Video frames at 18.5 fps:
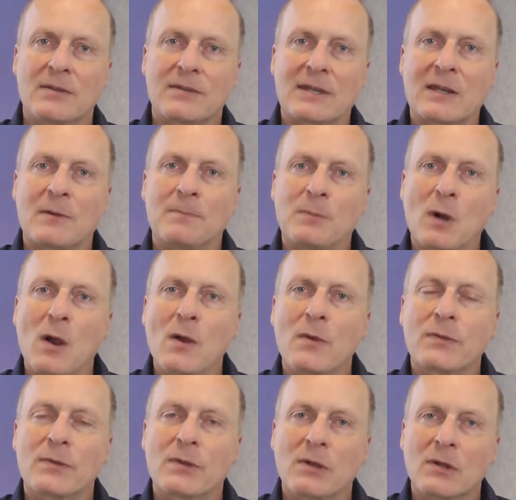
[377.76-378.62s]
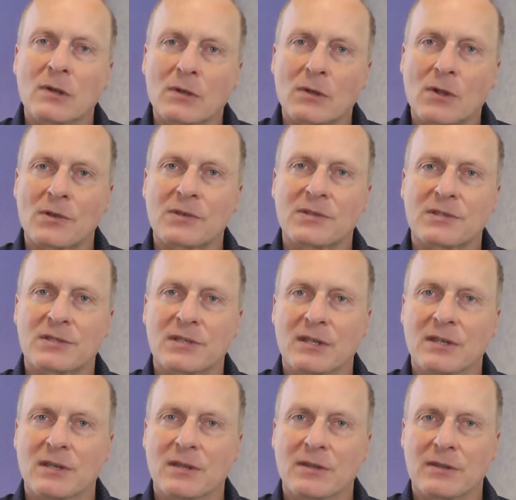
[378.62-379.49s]
They have both
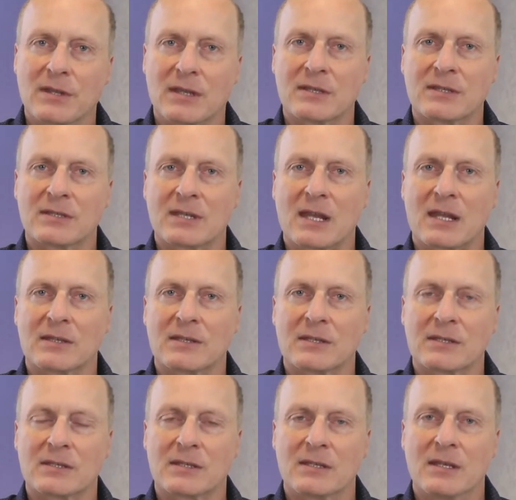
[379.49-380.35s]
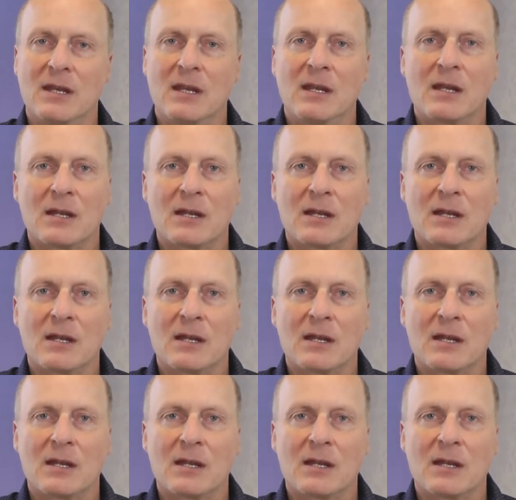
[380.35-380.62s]
lost this sense.